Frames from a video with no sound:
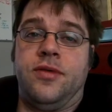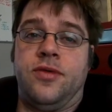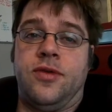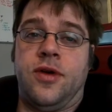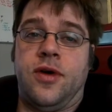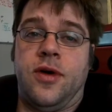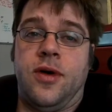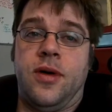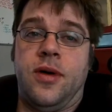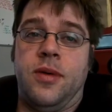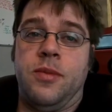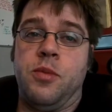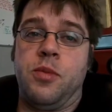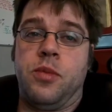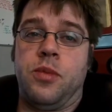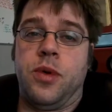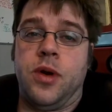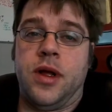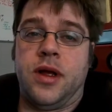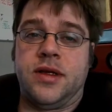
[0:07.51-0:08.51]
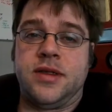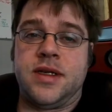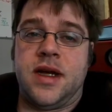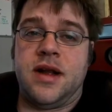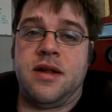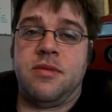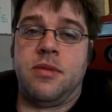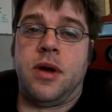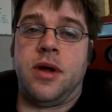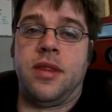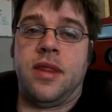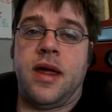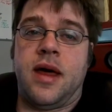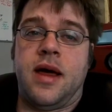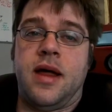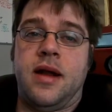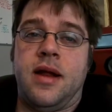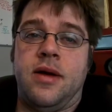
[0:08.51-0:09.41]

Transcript: so I'm pretty excited about that.